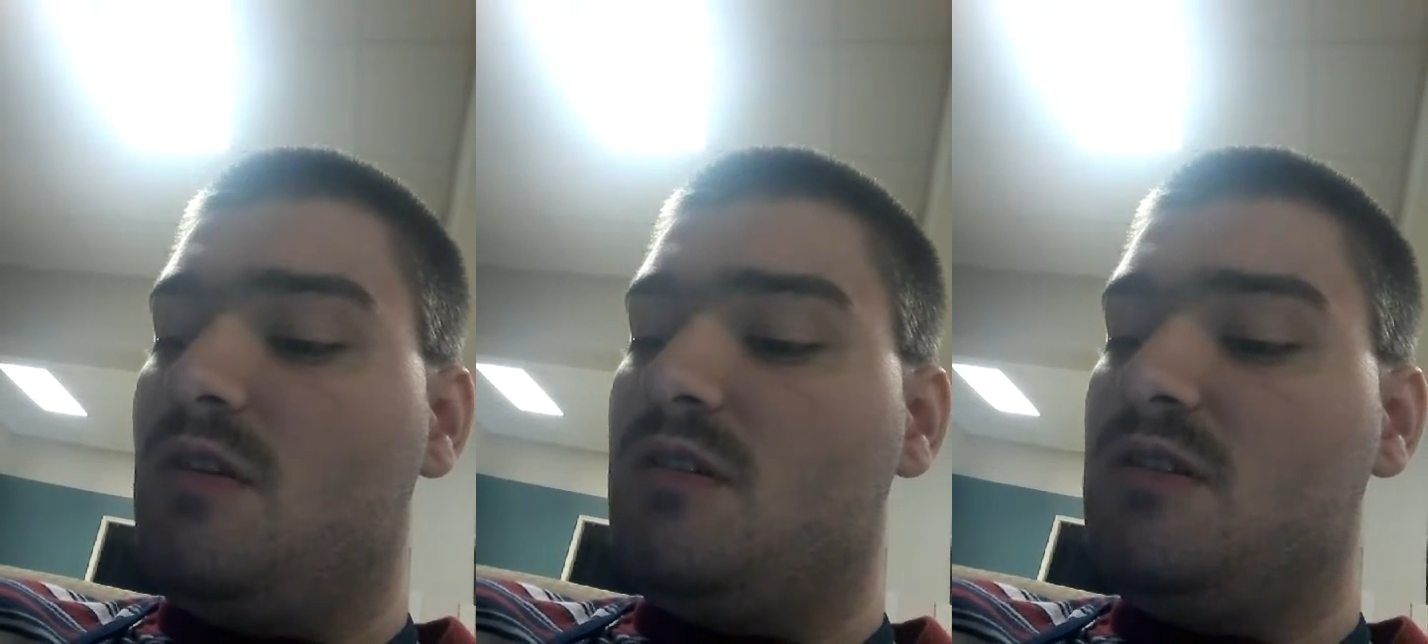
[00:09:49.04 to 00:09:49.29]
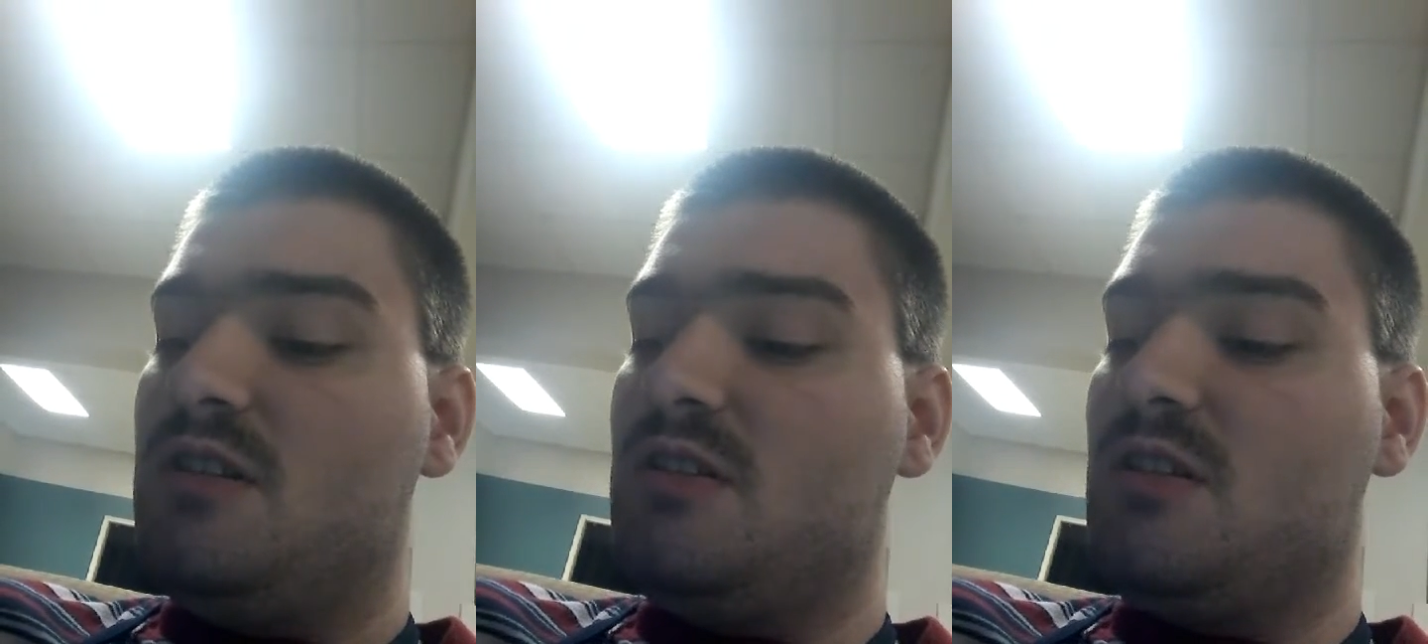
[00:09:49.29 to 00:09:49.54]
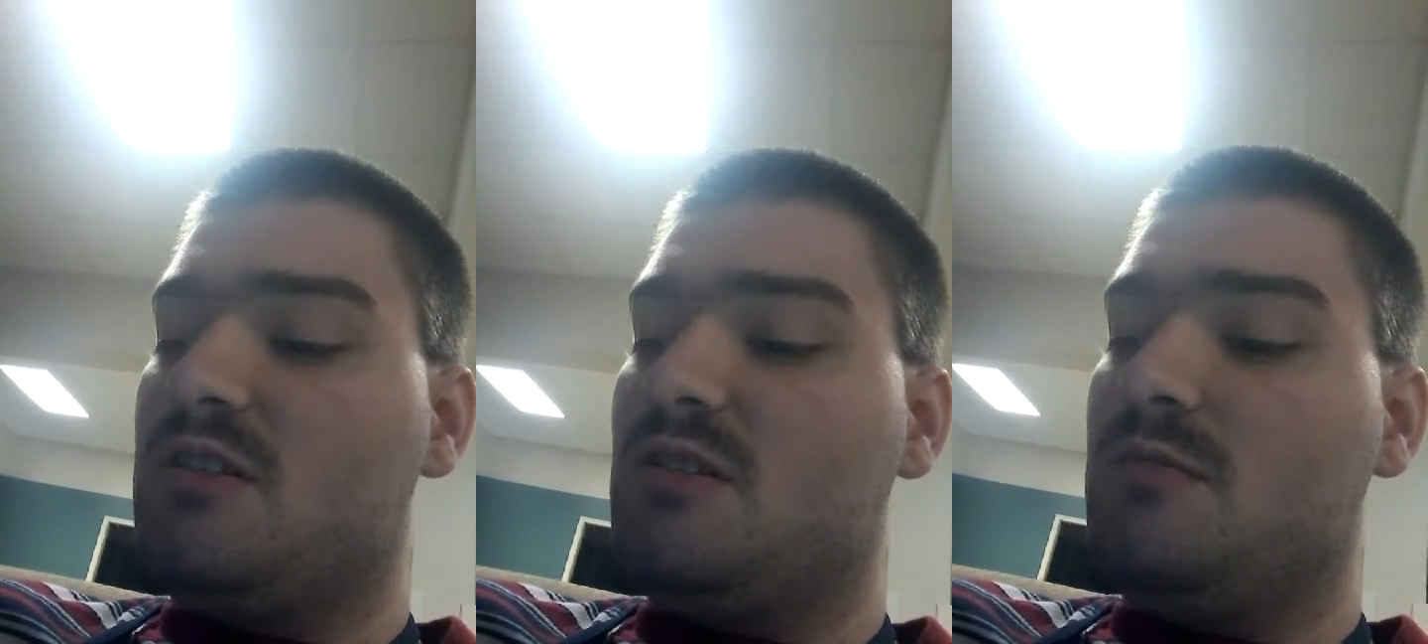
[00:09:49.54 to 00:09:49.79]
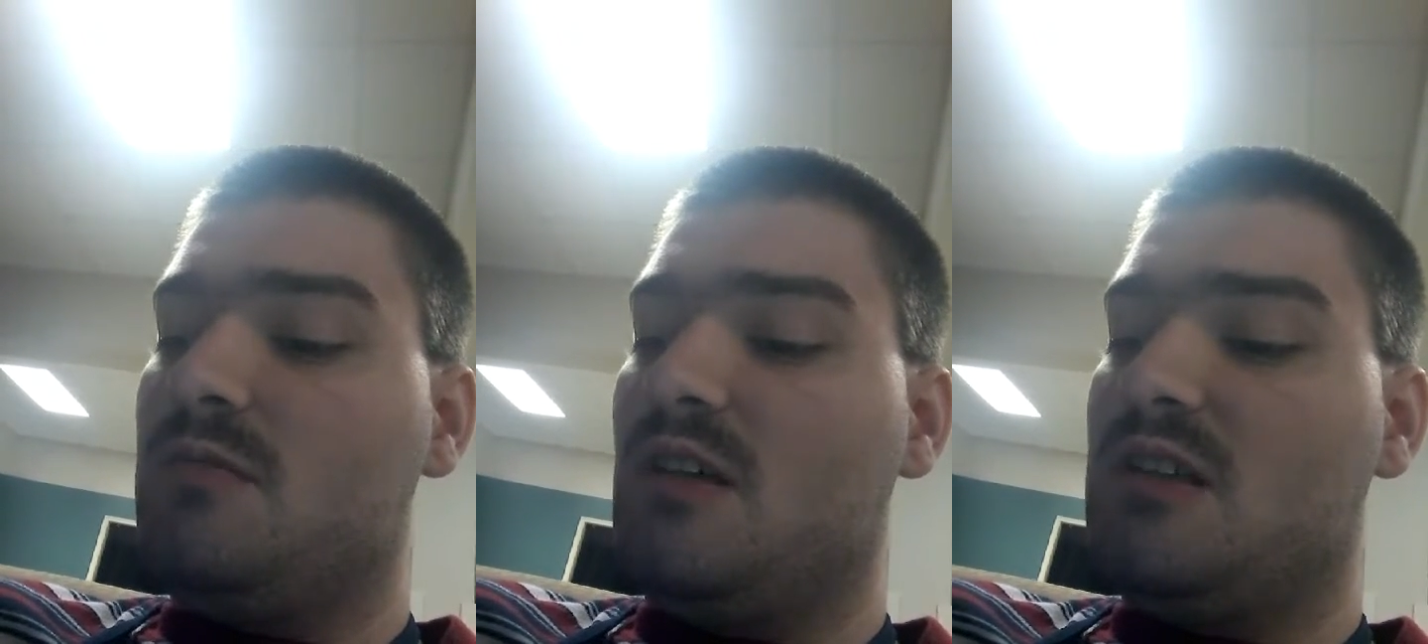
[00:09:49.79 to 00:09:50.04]
She nudged
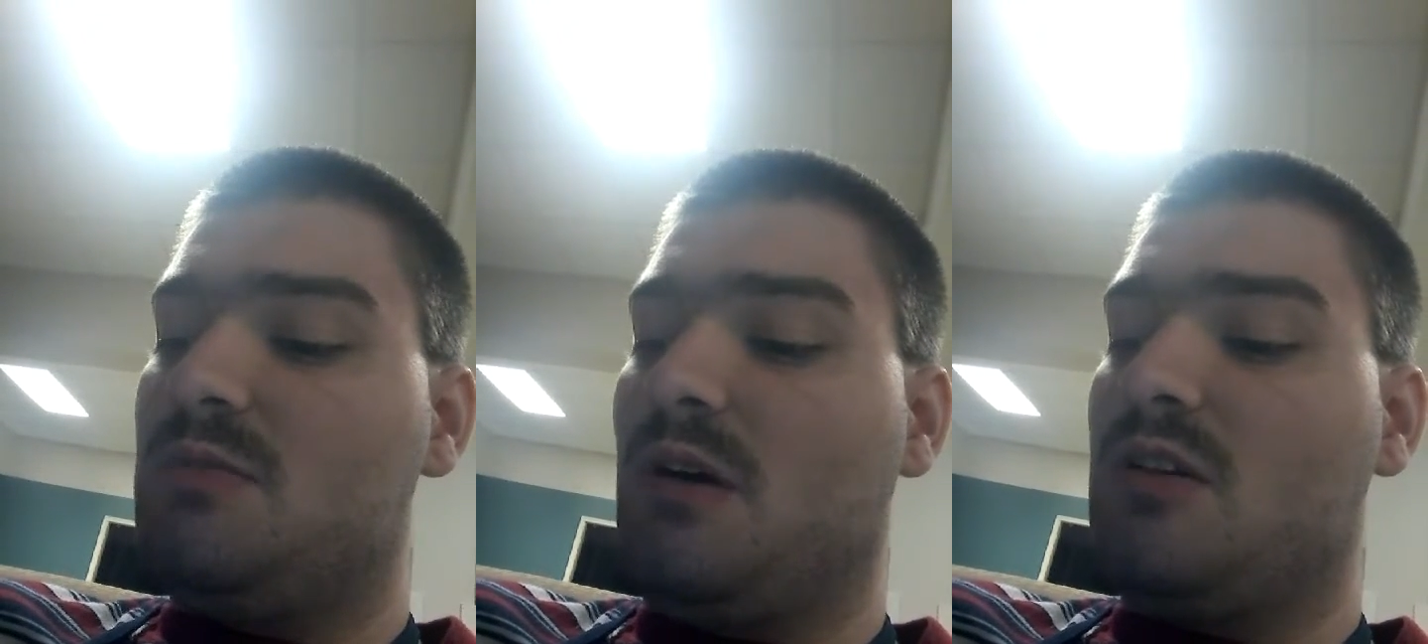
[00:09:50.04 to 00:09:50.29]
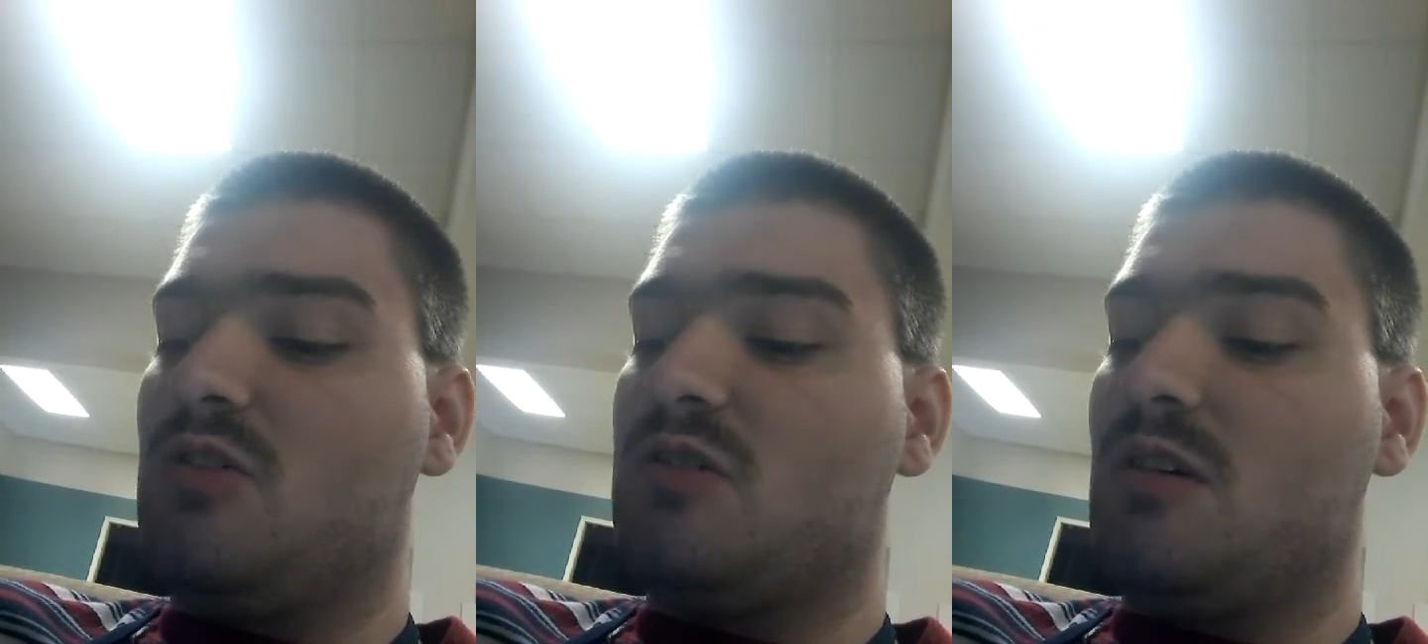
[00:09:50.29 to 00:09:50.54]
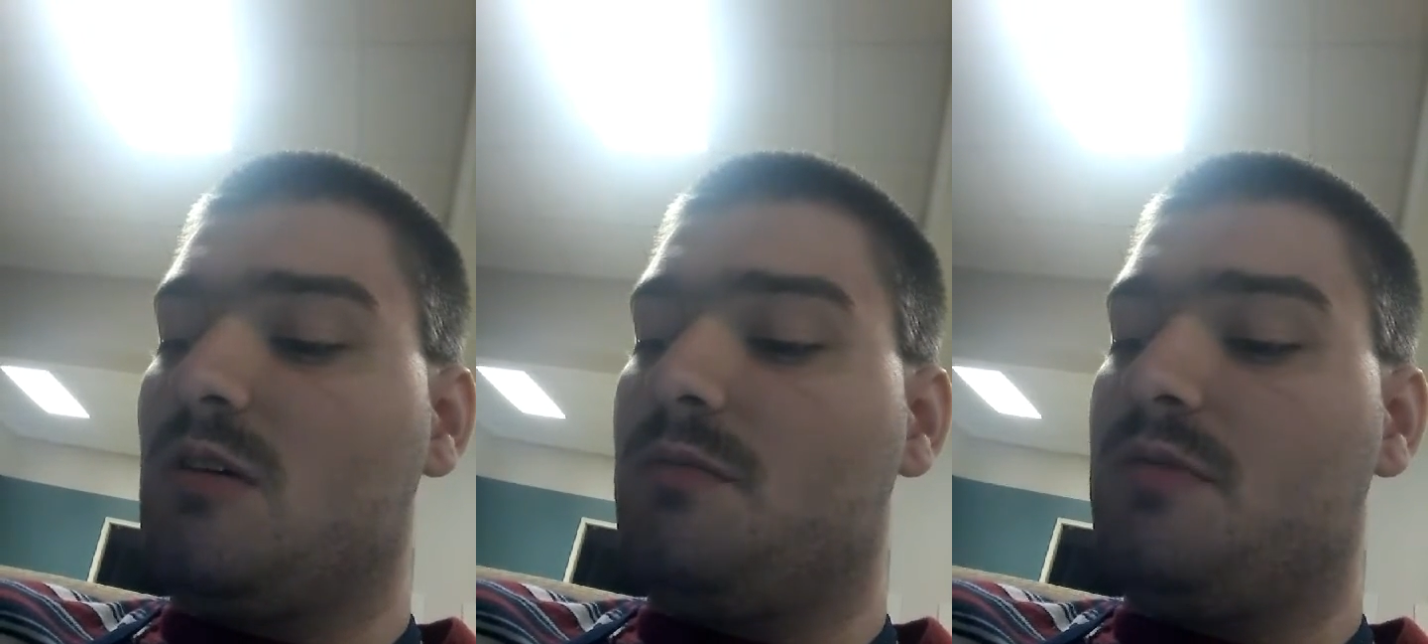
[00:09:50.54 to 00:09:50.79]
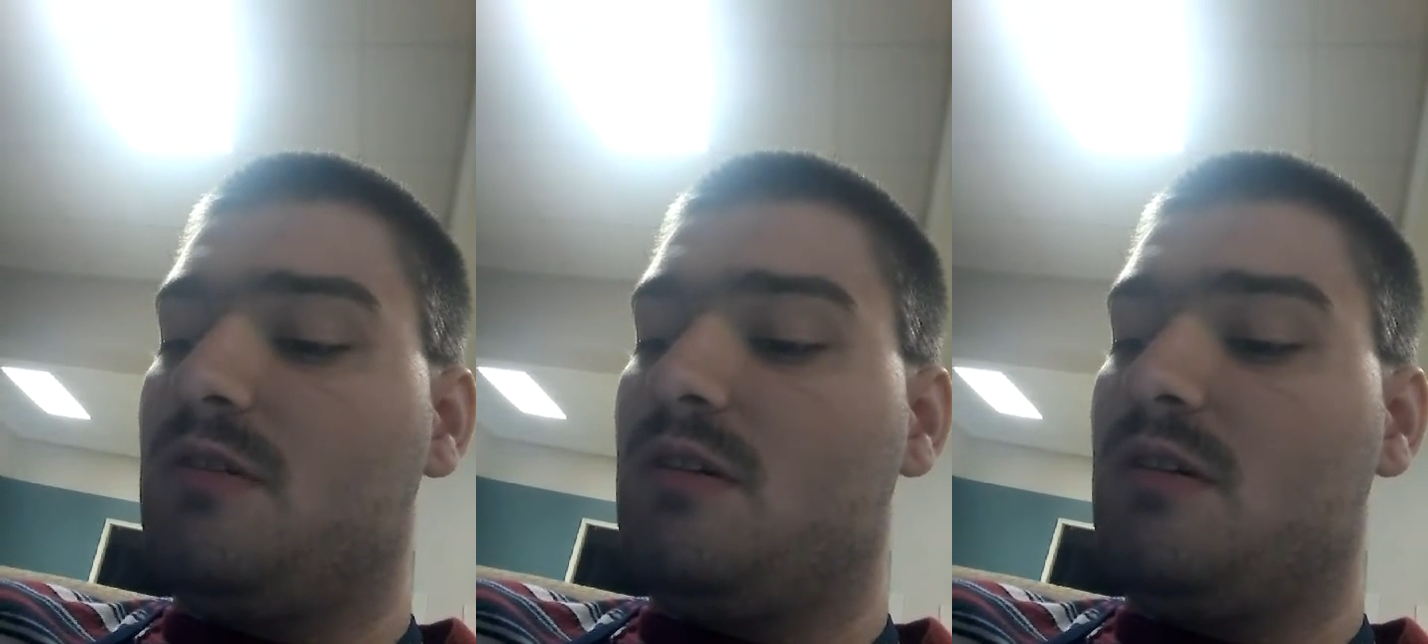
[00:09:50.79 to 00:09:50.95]
him, and Spike looked up.